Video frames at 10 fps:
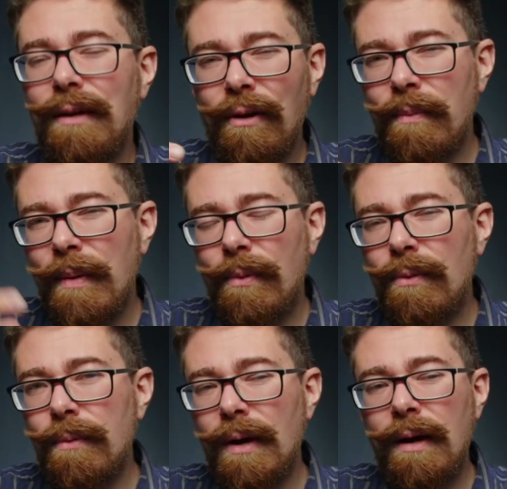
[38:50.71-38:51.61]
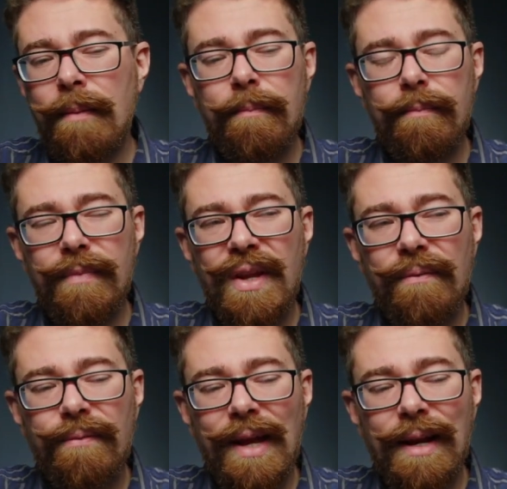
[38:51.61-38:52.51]
A lot of people
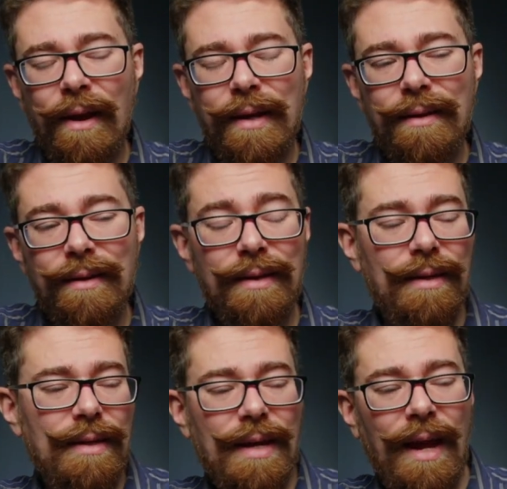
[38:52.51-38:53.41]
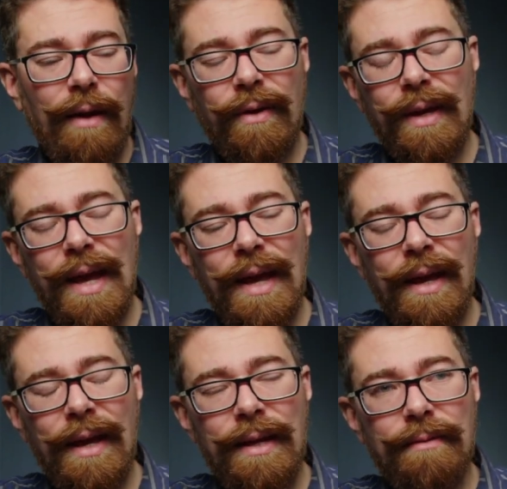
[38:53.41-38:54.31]
conflate like having
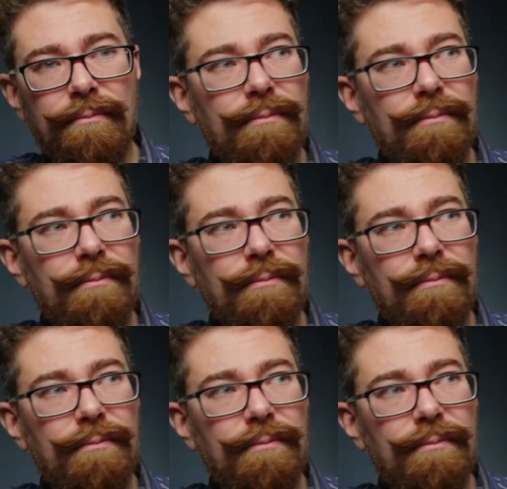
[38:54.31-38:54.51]
it